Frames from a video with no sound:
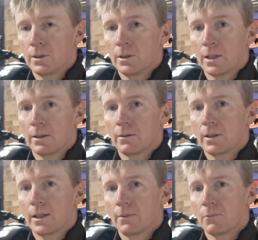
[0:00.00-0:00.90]
you know,
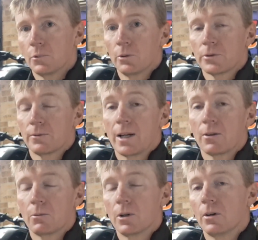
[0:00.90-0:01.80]
rules around
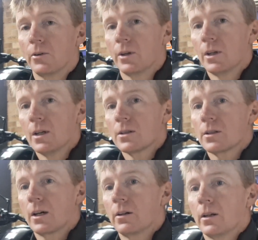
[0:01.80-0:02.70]
the world.
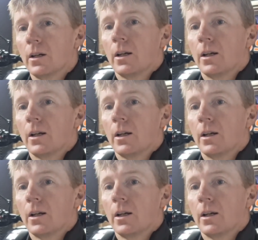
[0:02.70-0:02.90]
So